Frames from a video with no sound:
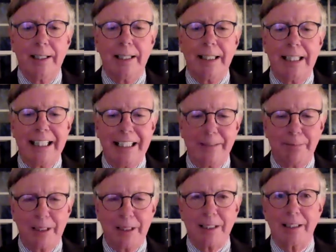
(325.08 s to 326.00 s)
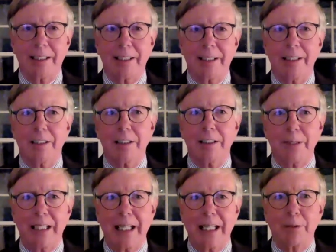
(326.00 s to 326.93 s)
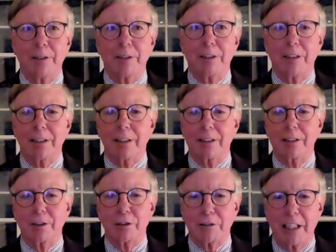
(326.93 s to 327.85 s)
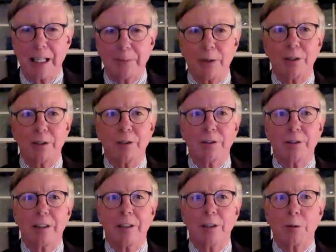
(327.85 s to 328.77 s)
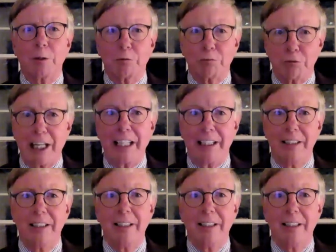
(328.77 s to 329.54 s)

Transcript: inability to be able to grab hold and do it right